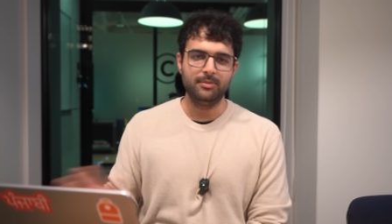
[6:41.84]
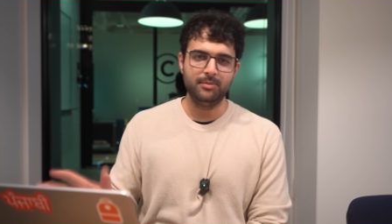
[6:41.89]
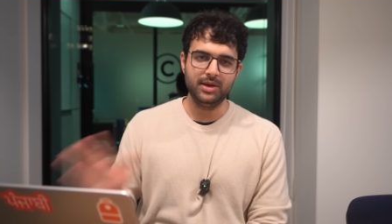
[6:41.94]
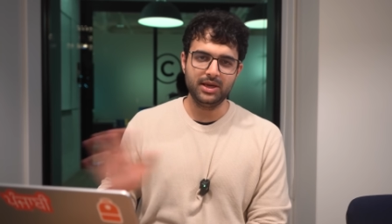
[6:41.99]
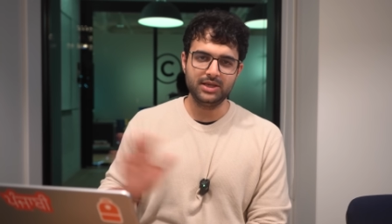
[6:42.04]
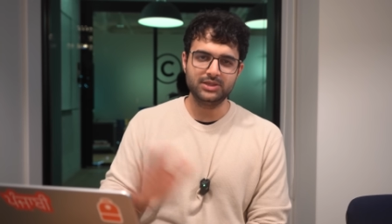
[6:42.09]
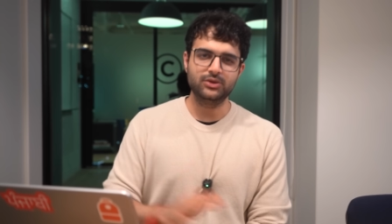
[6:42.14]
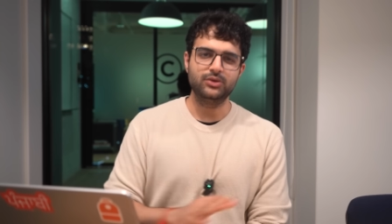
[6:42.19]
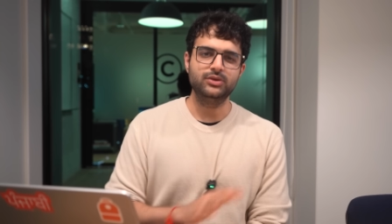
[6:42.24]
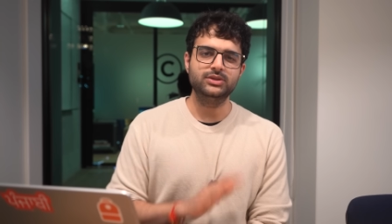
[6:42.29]

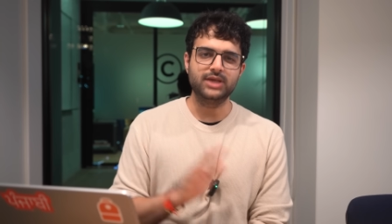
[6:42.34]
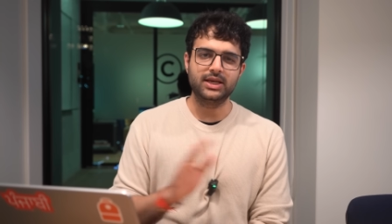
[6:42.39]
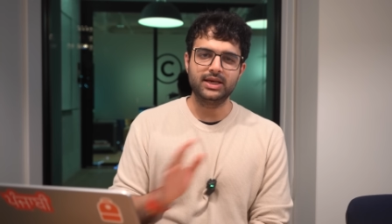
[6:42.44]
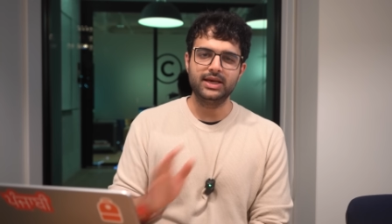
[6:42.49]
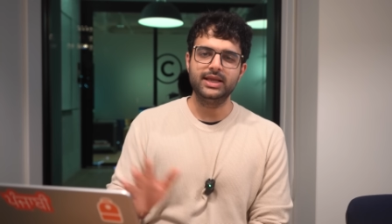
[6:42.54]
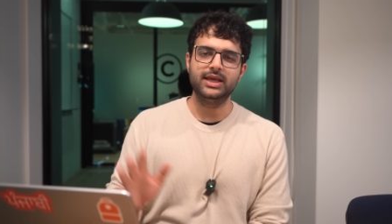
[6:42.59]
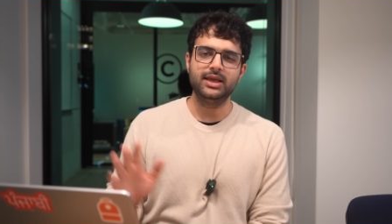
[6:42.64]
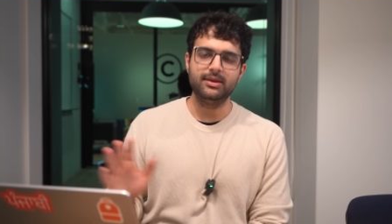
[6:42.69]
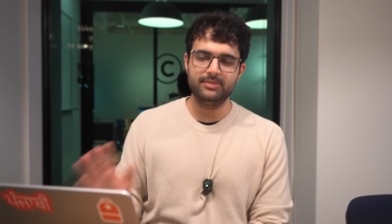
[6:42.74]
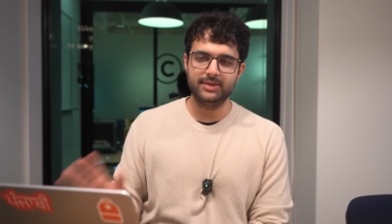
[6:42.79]
Make sure you
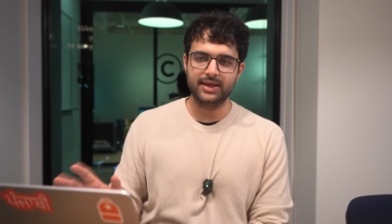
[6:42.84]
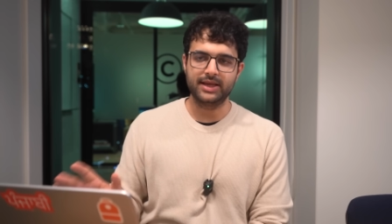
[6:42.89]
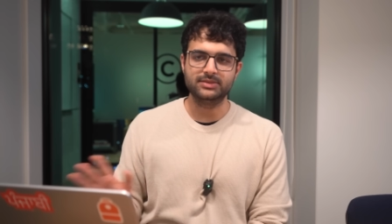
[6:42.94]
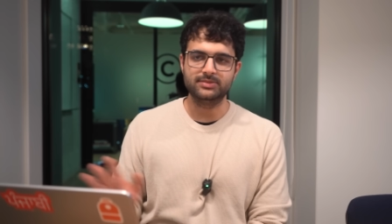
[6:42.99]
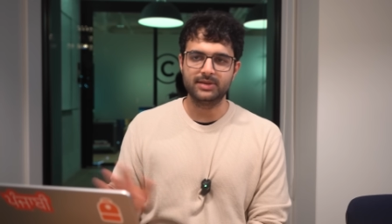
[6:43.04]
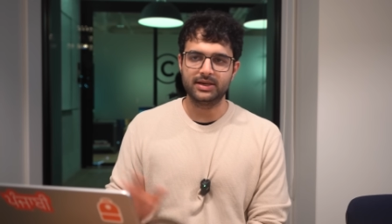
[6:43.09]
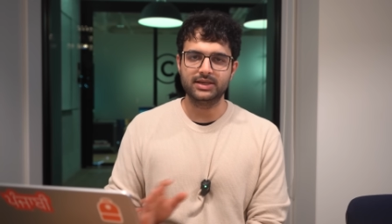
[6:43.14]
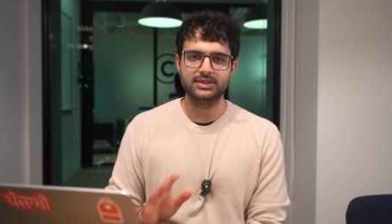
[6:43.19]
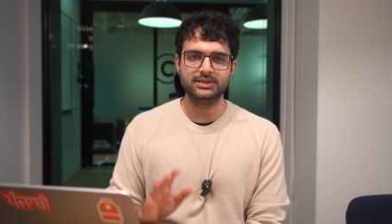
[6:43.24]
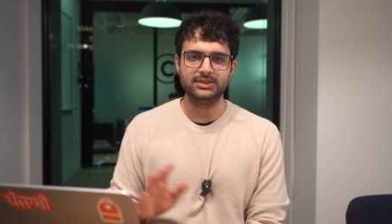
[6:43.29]
generally keep the
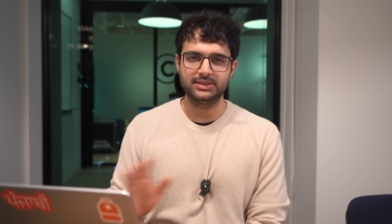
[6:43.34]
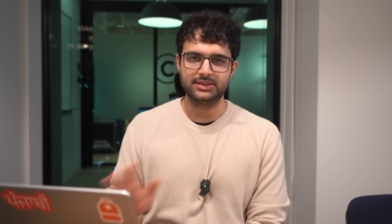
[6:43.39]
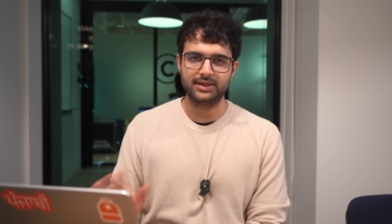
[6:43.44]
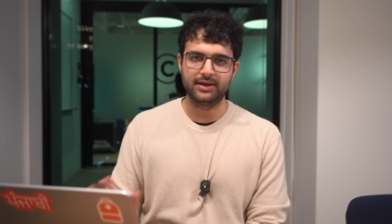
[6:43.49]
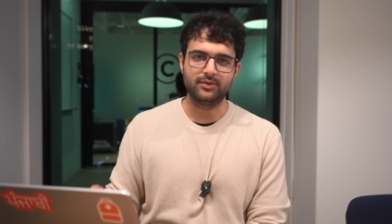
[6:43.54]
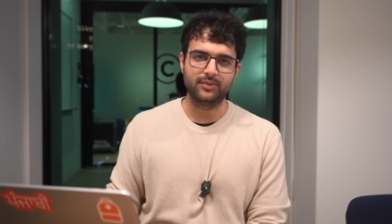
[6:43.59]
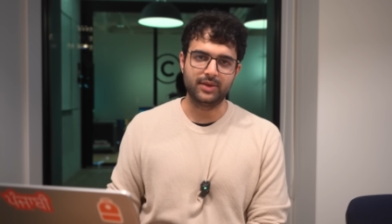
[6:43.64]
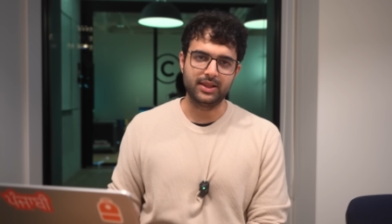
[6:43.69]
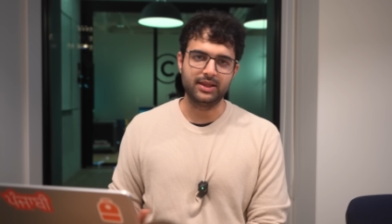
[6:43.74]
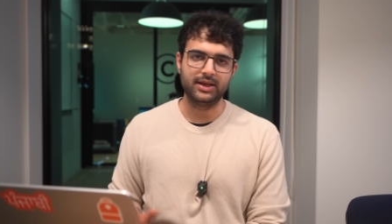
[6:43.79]
expectation
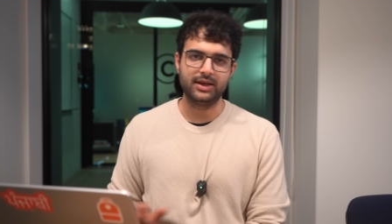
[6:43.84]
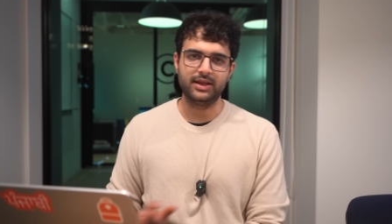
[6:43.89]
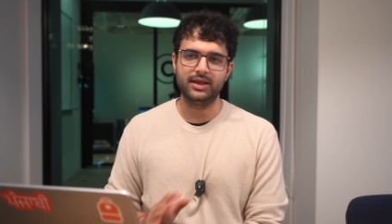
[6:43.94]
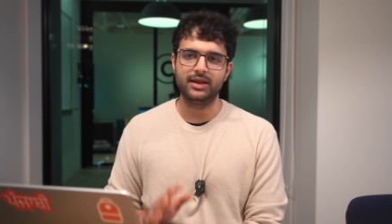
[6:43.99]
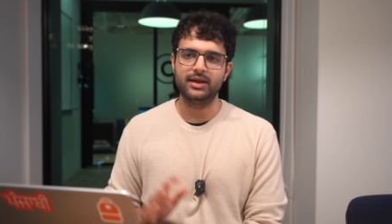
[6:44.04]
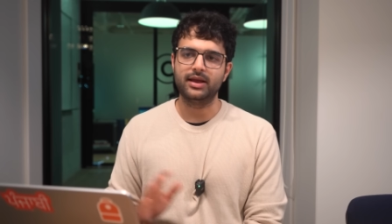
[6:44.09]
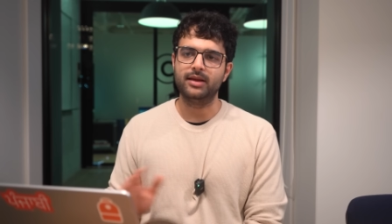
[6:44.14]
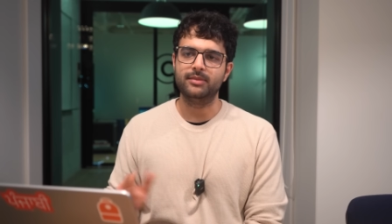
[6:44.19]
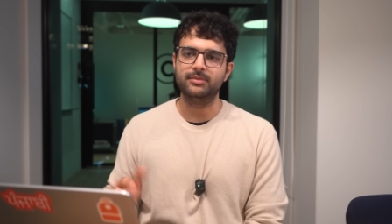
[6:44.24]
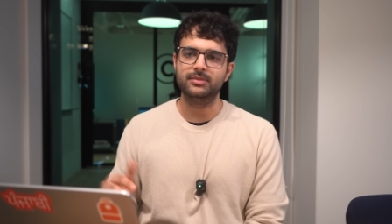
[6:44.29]
set well that,
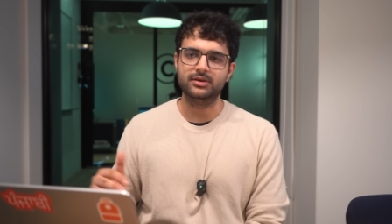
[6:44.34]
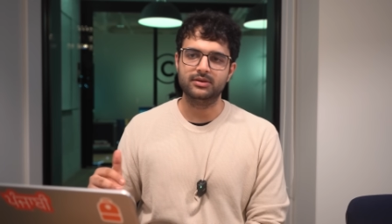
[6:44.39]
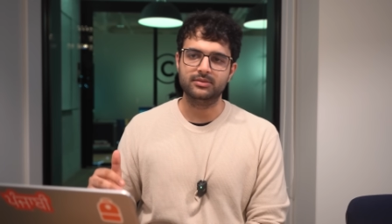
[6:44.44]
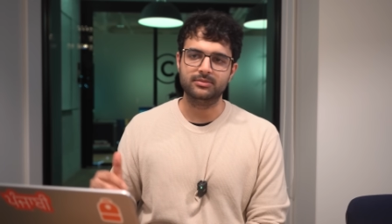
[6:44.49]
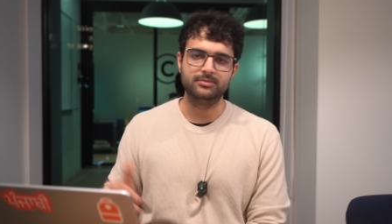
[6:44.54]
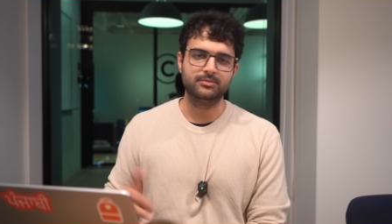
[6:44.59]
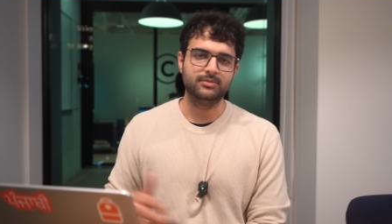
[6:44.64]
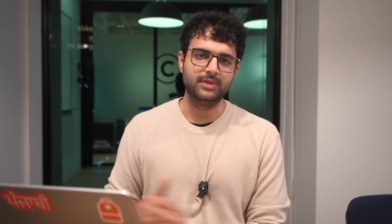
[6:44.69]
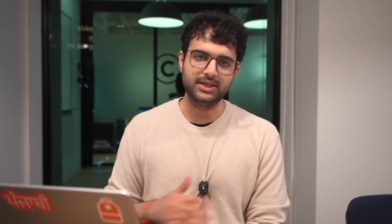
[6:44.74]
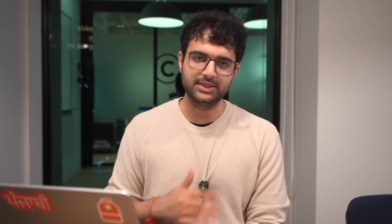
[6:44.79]
hey, I'm a
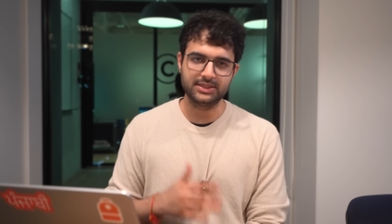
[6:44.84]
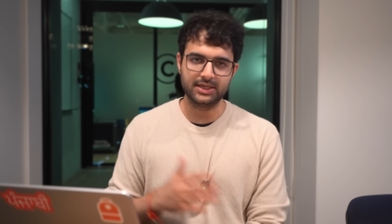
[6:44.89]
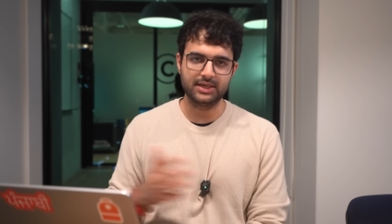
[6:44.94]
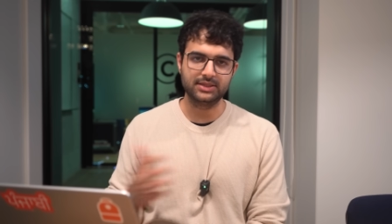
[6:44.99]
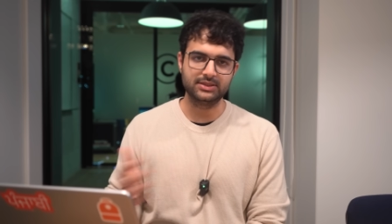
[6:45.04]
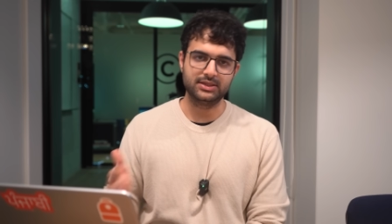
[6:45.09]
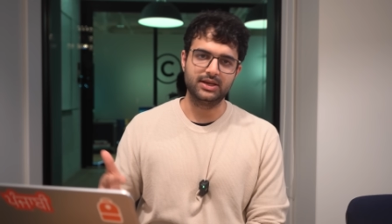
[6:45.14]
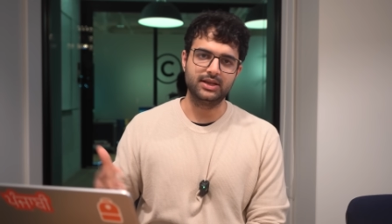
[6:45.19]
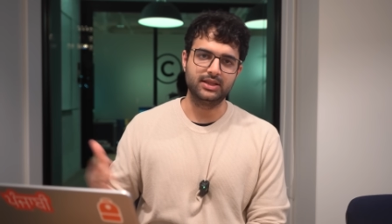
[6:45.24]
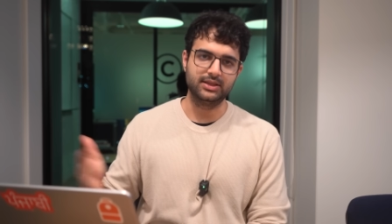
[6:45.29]
decent
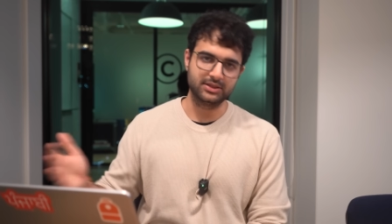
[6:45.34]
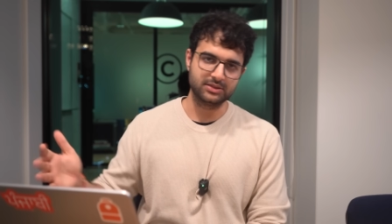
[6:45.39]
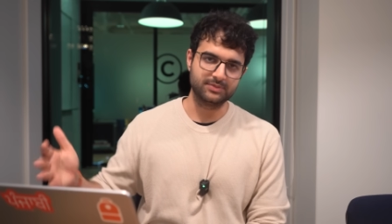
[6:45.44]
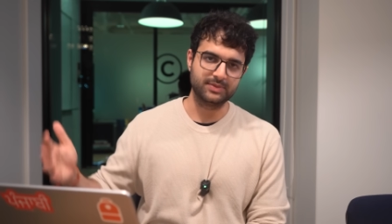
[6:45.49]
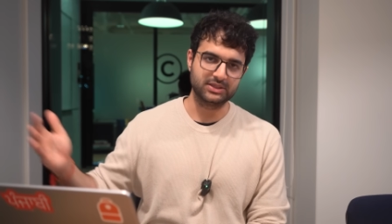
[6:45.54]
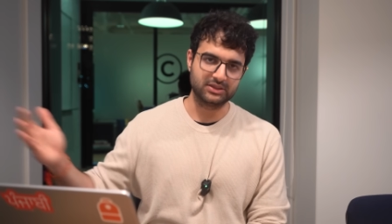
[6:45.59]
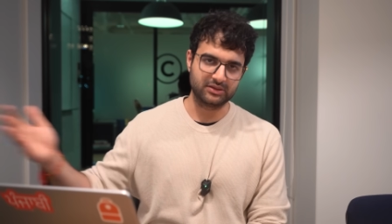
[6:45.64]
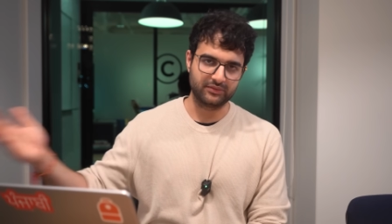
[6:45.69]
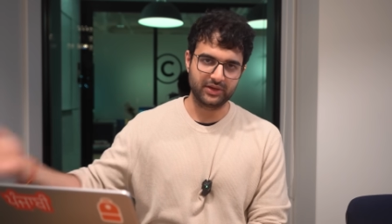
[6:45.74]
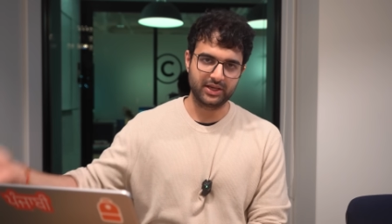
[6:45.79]
engineer in this
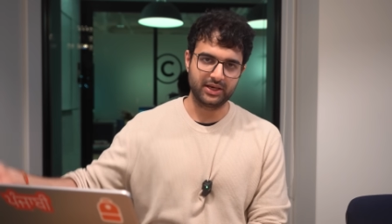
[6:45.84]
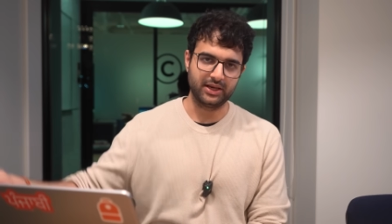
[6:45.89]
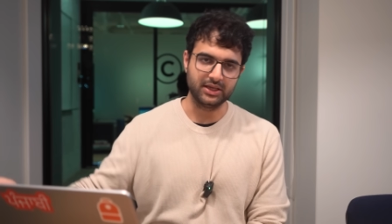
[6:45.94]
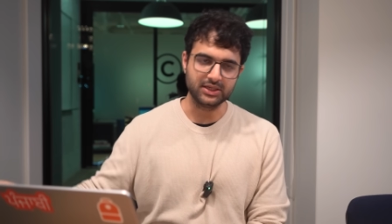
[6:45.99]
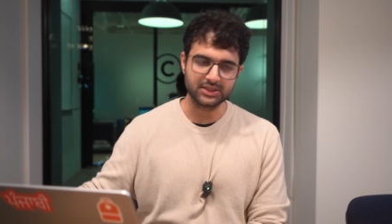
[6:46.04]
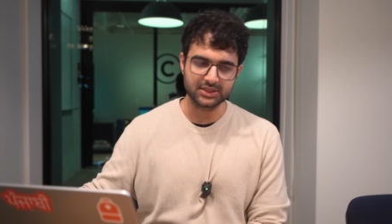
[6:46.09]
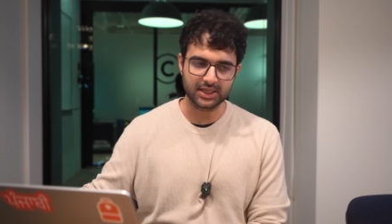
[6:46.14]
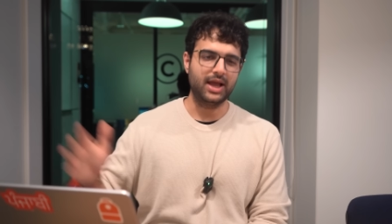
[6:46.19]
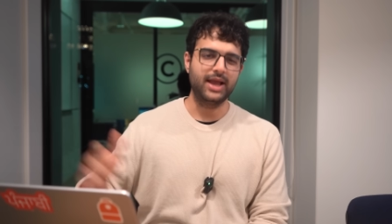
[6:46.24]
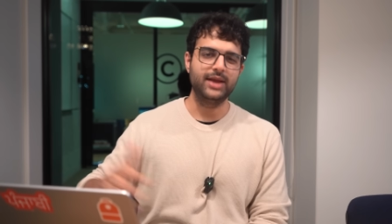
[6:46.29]
specific niche.